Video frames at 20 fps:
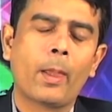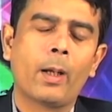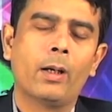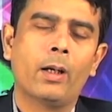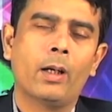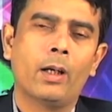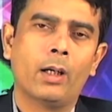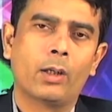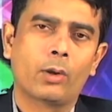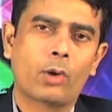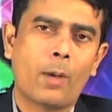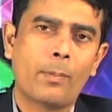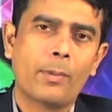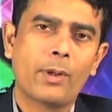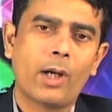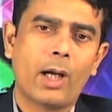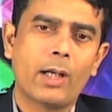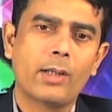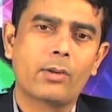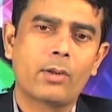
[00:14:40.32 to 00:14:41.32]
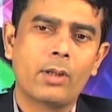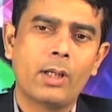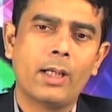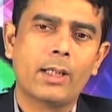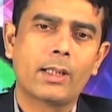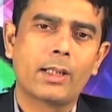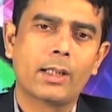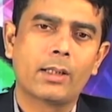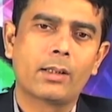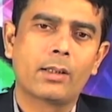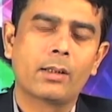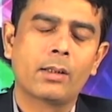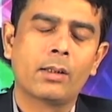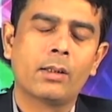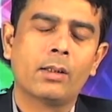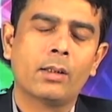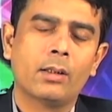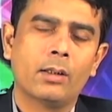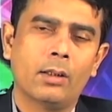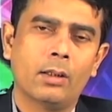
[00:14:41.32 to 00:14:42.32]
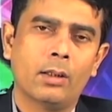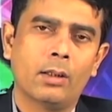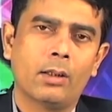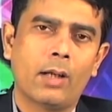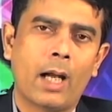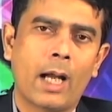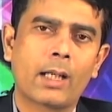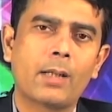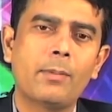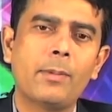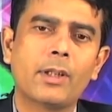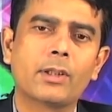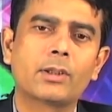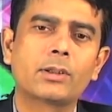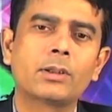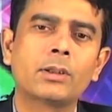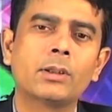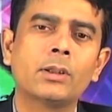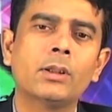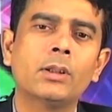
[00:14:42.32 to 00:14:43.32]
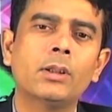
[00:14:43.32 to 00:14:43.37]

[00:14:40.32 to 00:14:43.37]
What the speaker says: copyright related agreements.